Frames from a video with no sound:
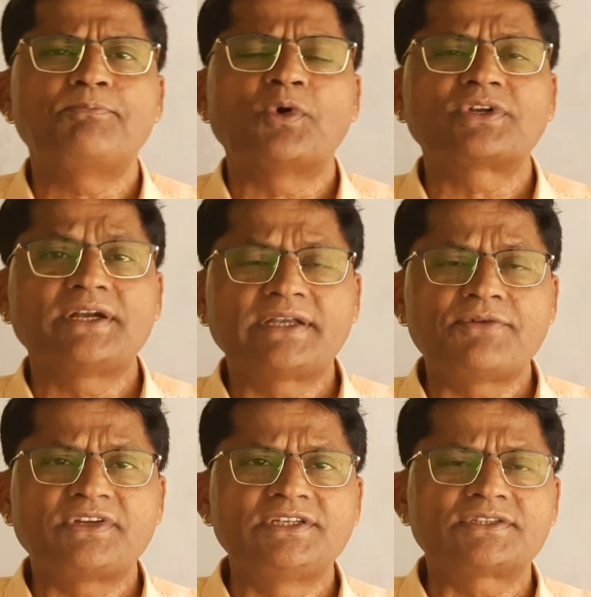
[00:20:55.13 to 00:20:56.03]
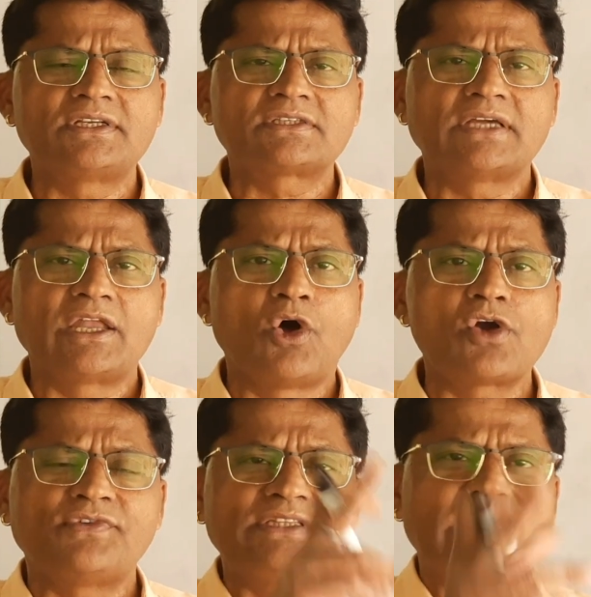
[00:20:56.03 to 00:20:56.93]
important definitions
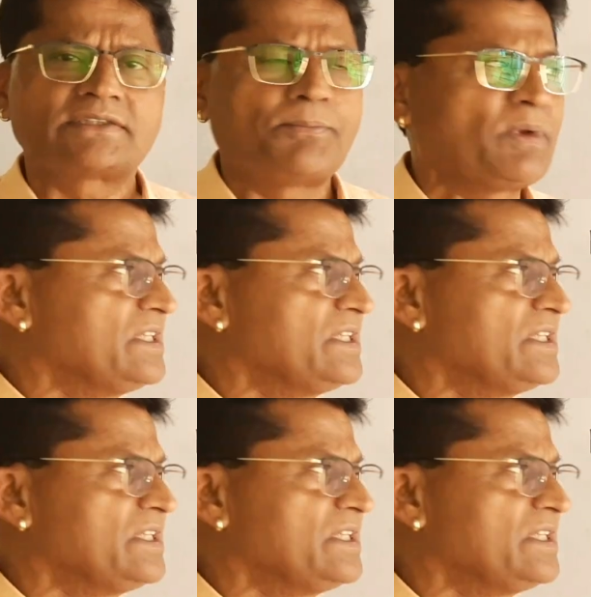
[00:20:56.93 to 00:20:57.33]
along with the example.